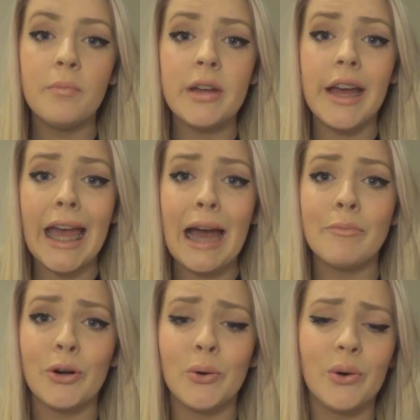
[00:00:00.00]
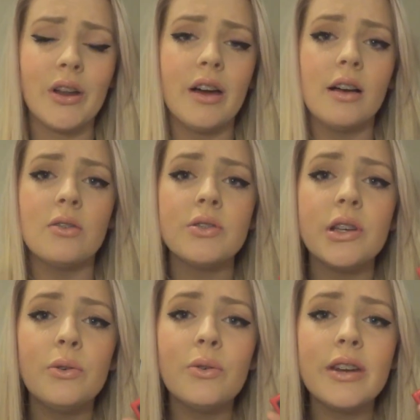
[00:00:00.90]
from being a camera hoarder, I
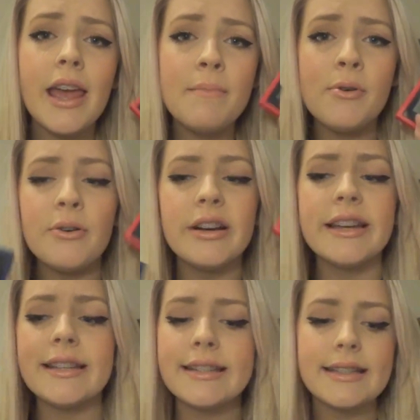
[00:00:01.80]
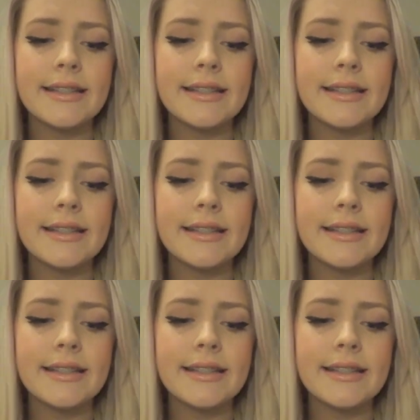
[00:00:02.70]
also hoard Game Boys!